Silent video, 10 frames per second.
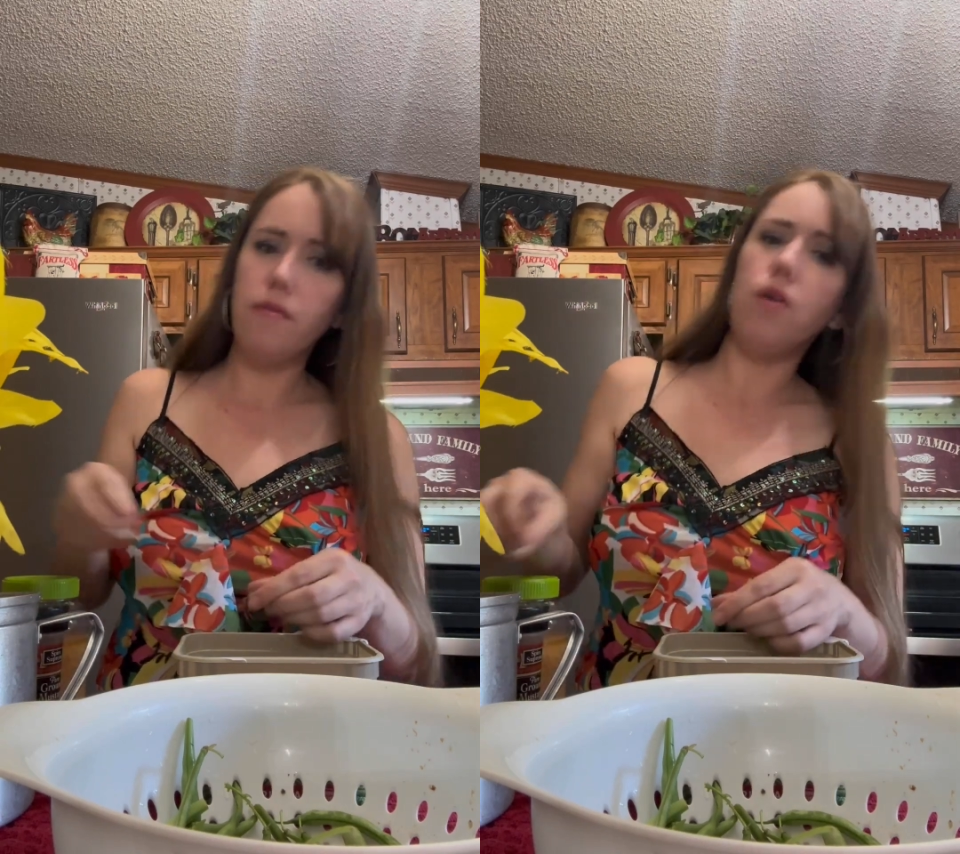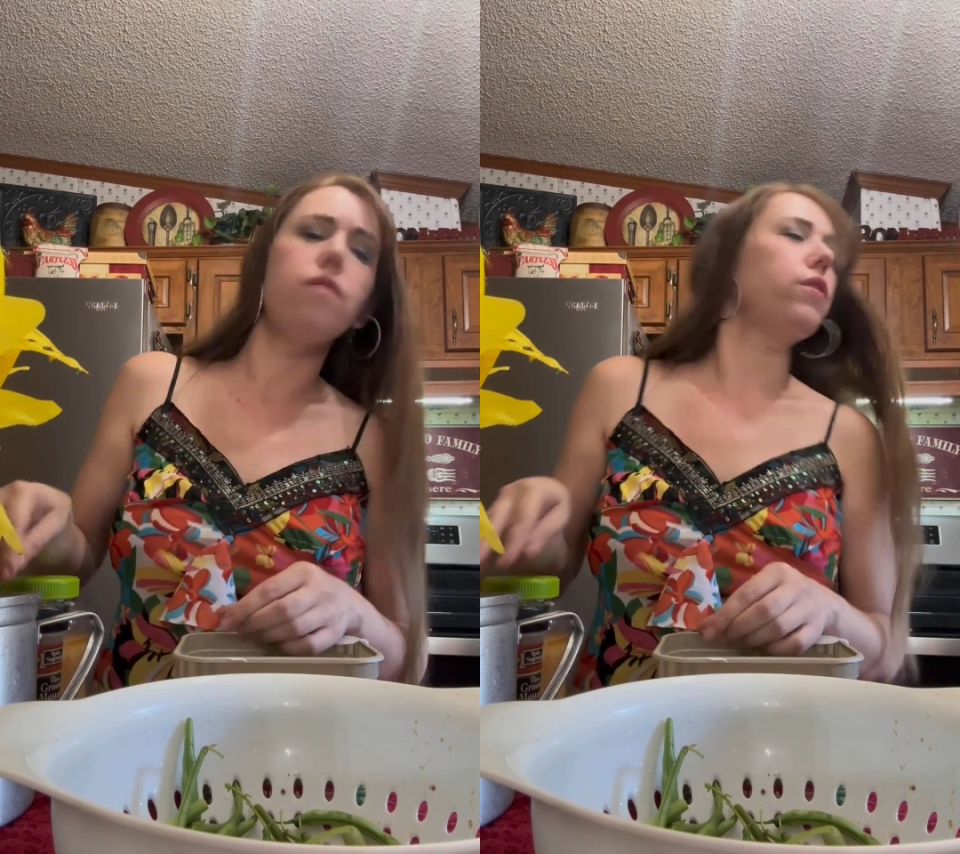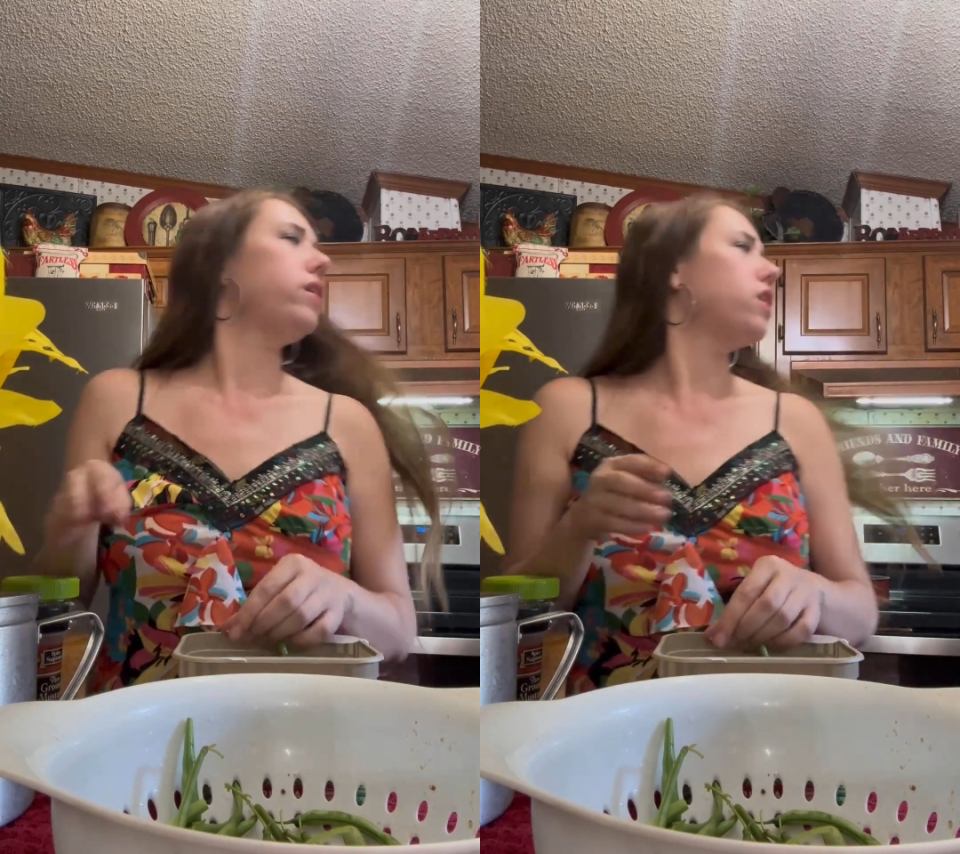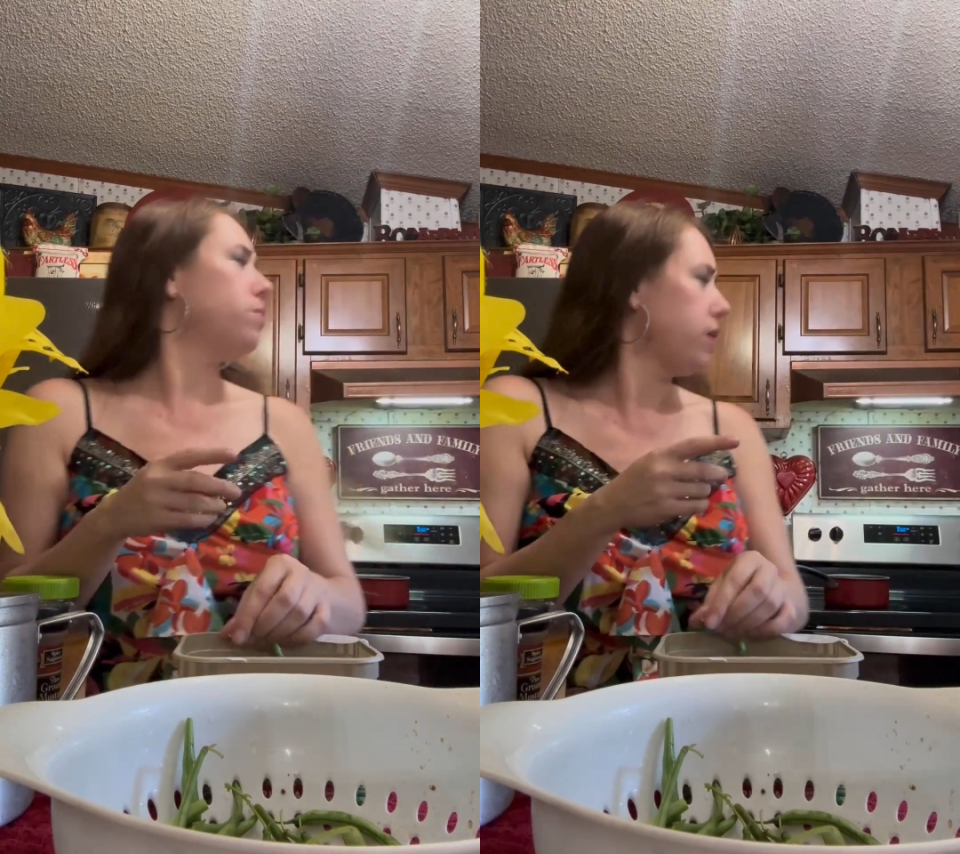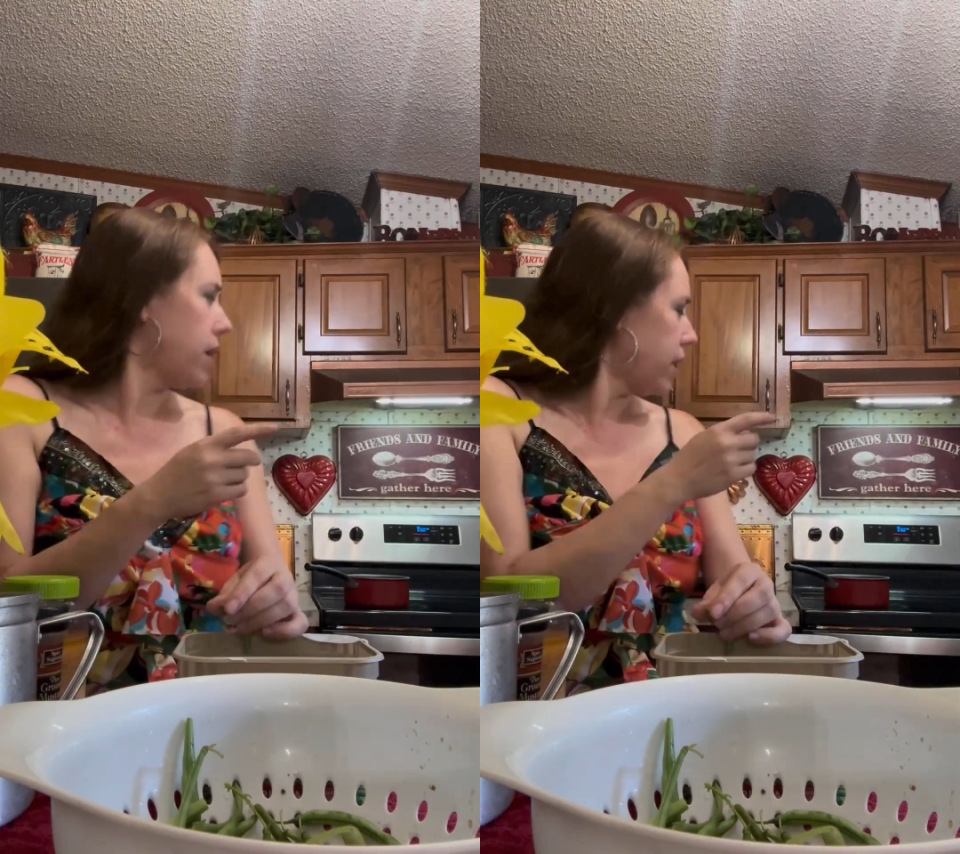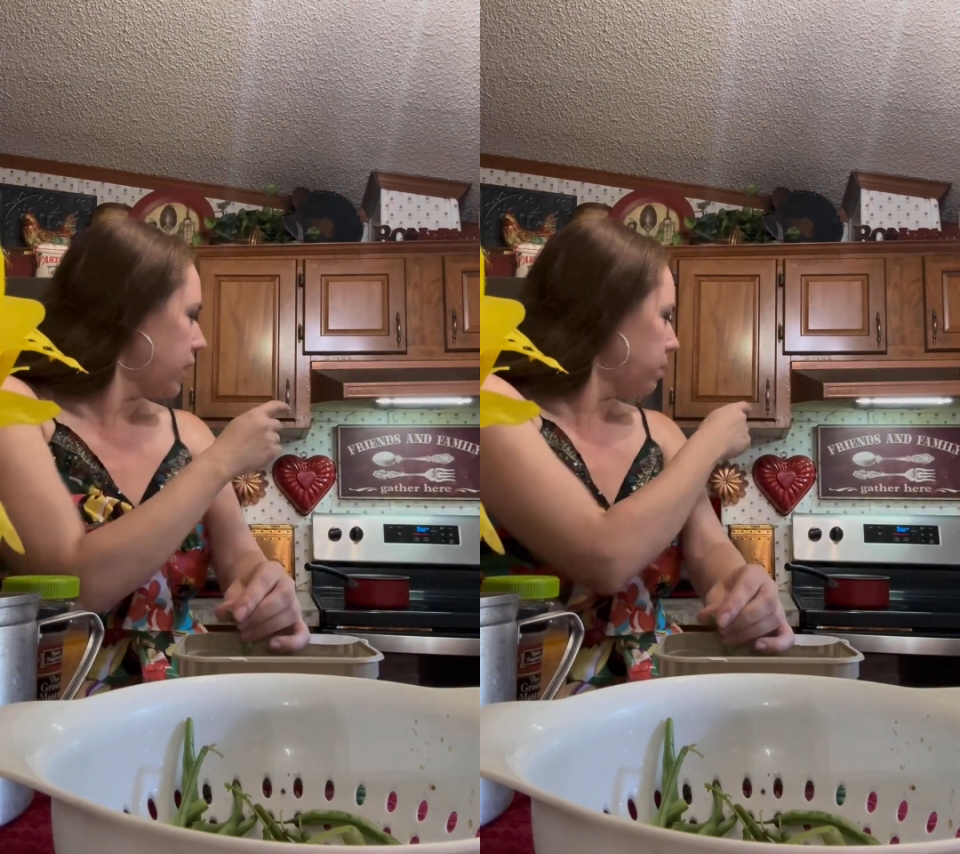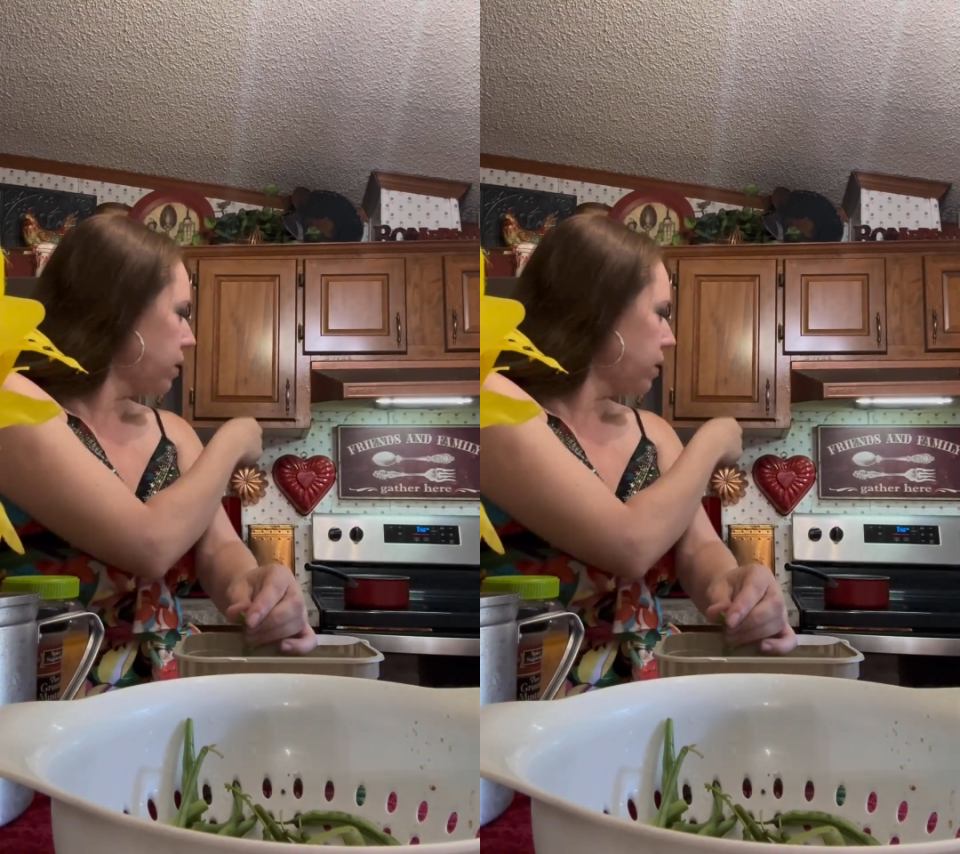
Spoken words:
over here behind